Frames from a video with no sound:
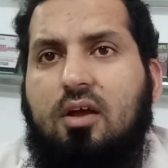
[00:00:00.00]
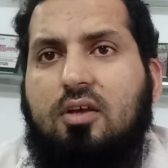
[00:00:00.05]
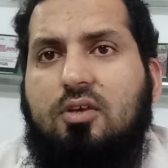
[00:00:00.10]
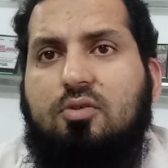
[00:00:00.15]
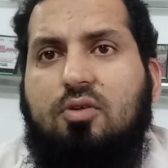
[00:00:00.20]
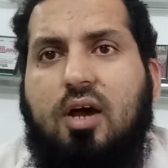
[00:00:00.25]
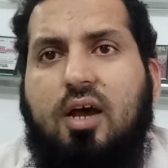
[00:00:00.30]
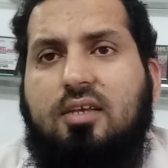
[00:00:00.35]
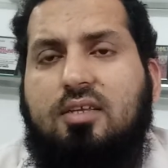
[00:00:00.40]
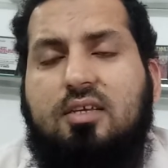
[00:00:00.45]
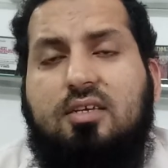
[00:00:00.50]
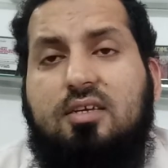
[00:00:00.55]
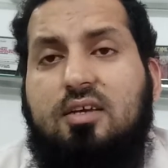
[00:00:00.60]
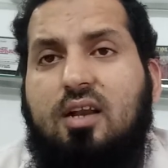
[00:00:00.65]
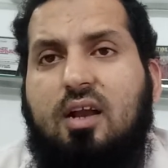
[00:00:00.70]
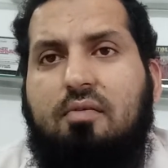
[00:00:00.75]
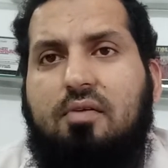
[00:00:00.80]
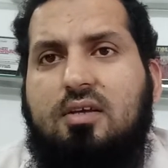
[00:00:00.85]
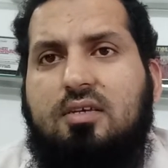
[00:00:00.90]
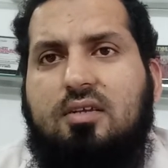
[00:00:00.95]
So as the sea
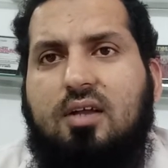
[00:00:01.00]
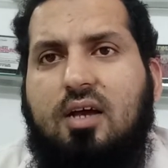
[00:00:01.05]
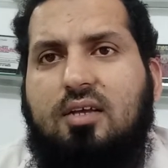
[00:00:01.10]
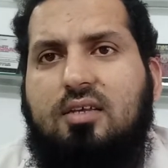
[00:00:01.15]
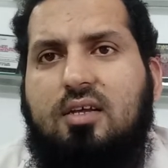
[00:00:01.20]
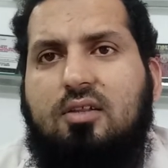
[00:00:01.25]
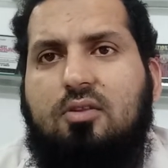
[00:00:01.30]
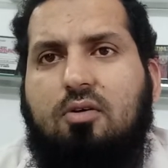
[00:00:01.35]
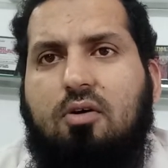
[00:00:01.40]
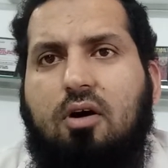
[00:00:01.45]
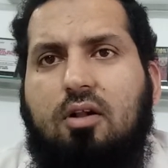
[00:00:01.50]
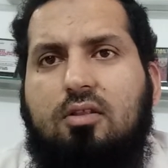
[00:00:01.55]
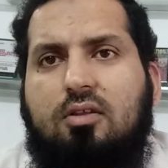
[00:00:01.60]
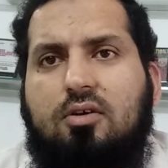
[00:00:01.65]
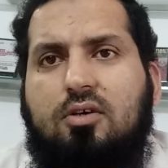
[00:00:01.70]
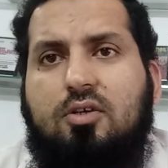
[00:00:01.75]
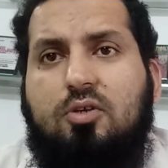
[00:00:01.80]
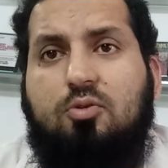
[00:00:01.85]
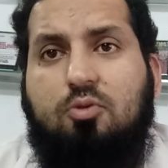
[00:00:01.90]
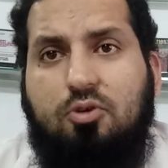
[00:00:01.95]
level is rising, all
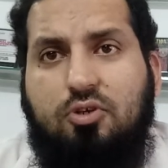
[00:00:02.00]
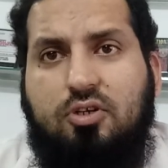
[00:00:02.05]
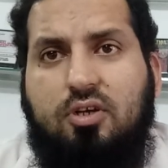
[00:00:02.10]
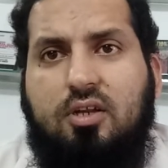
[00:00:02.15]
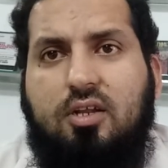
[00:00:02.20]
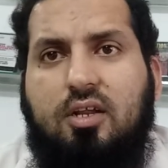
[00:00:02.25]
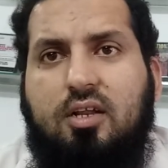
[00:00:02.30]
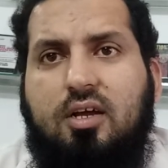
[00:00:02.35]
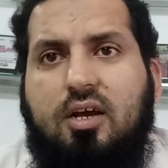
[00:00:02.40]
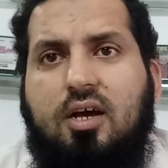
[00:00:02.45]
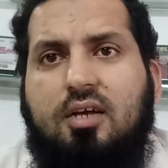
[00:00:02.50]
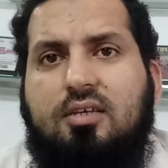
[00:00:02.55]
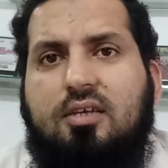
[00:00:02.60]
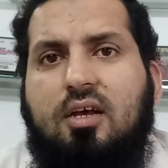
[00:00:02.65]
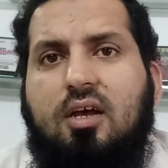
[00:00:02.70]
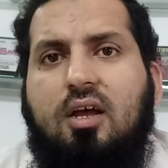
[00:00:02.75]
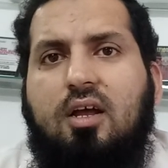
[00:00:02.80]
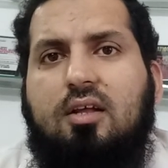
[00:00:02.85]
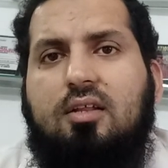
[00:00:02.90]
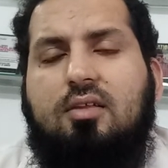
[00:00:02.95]
those coastal areas,
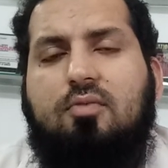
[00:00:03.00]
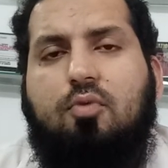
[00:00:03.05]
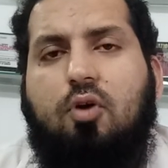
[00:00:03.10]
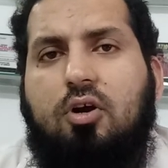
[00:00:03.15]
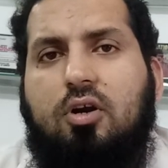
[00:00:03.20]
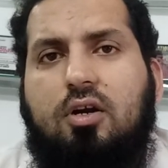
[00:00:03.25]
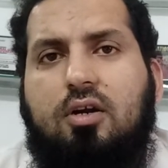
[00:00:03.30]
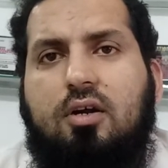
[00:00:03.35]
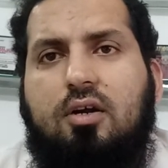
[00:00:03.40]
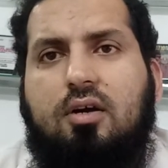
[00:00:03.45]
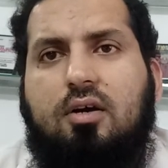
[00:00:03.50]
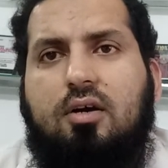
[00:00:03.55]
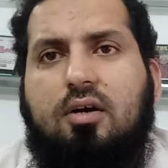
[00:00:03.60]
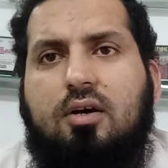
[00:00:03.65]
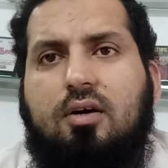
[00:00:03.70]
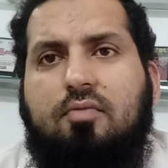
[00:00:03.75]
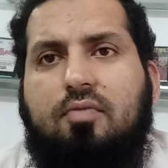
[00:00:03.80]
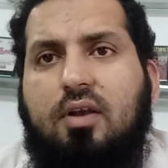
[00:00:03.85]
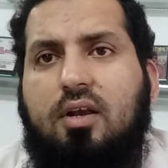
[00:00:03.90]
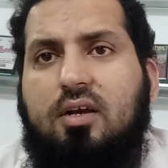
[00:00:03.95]
the water
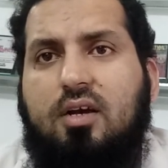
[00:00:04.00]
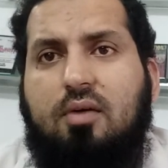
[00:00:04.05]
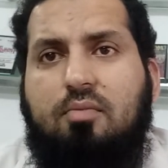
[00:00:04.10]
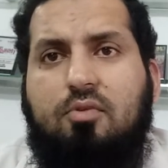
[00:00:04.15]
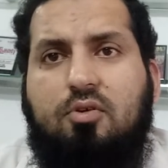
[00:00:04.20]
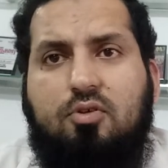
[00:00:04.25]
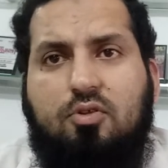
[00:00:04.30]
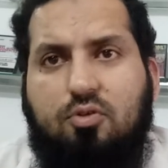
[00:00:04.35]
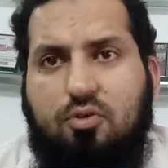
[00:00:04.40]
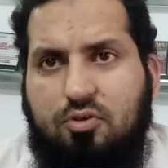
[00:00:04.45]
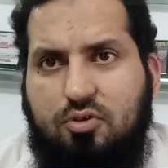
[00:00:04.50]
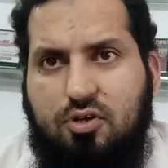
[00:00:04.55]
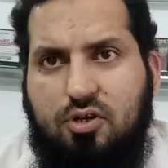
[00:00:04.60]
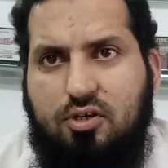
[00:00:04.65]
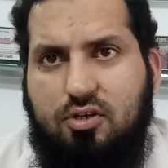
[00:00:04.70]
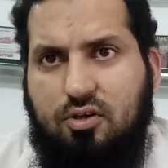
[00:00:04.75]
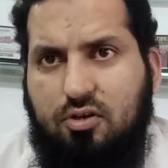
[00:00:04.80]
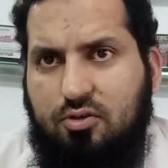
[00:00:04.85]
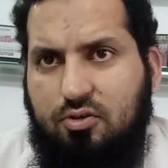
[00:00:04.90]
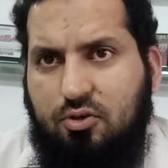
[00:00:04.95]
will come to those
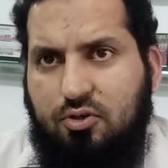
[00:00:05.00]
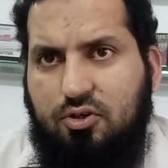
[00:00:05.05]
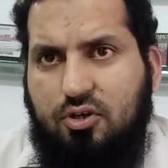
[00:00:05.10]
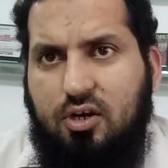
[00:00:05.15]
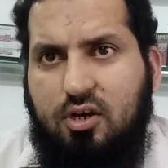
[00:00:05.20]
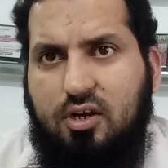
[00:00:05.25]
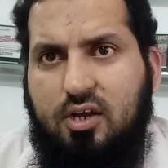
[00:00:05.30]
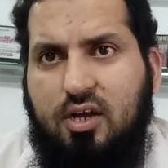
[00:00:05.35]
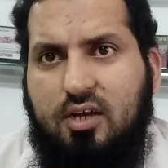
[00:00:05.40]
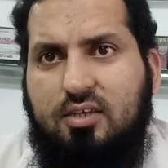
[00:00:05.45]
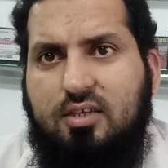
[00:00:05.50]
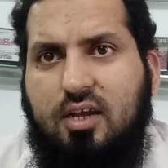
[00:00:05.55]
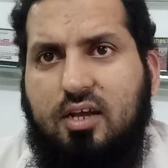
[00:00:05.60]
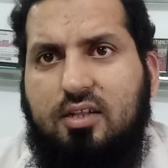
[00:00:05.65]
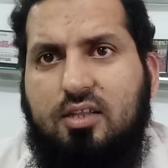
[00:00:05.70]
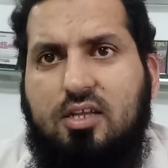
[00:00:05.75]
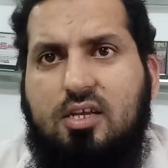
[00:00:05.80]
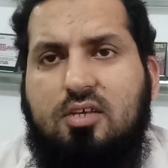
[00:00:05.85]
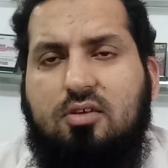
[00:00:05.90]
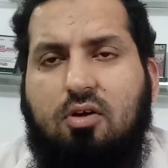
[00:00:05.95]
coastal areas,
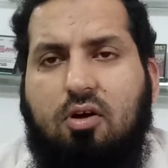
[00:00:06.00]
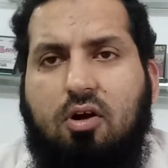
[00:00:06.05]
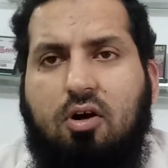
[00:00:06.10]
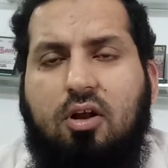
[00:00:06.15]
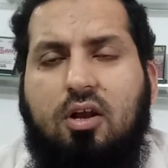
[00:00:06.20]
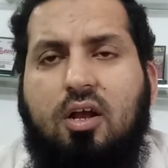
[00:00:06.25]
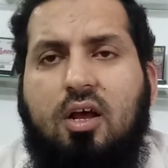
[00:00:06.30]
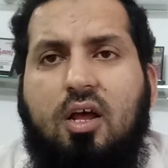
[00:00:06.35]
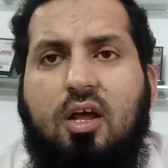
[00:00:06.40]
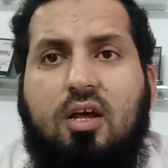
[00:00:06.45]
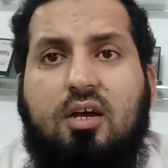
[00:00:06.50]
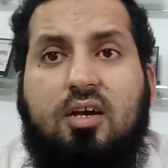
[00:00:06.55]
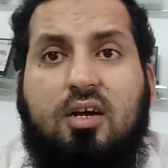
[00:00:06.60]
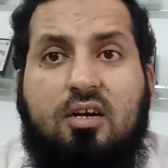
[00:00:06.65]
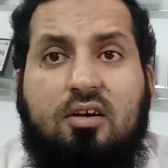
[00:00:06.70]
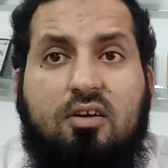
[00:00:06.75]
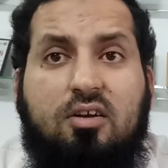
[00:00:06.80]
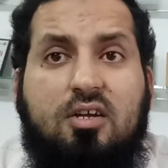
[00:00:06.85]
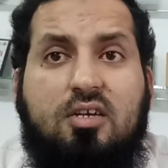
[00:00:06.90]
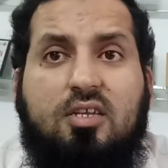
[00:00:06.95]
and these all
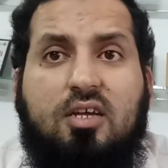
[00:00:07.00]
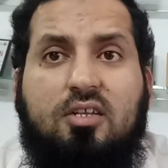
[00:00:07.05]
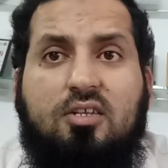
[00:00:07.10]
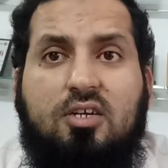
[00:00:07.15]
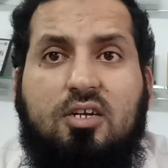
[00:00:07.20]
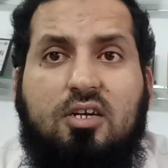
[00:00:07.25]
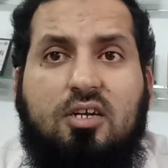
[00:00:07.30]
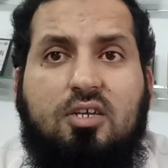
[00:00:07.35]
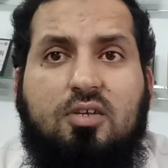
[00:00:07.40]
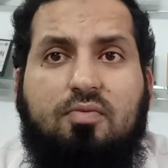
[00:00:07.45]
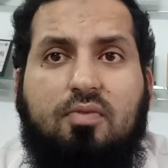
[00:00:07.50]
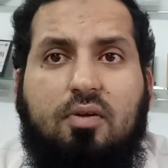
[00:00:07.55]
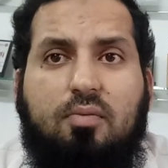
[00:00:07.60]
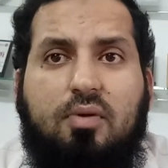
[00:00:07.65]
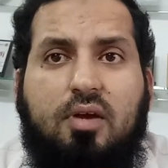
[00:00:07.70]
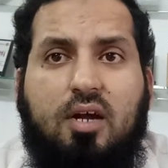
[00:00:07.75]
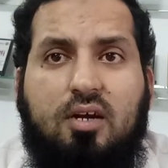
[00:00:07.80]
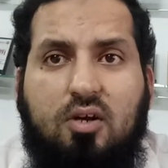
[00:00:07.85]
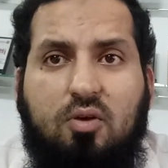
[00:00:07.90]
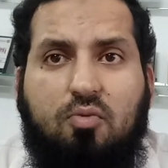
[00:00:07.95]
countries and cities will
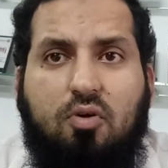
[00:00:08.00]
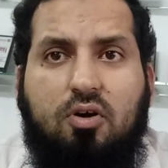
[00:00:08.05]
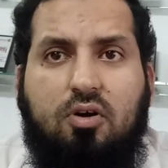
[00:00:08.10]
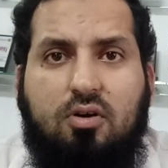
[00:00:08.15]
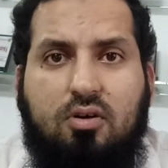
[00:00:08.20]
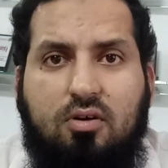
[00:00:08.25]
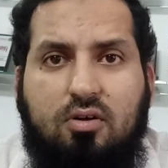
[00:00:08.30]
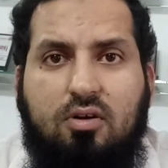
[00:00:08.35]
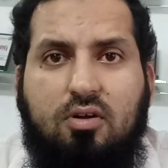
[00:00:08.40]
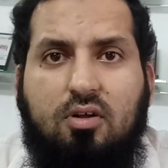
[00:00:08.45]
be underwater.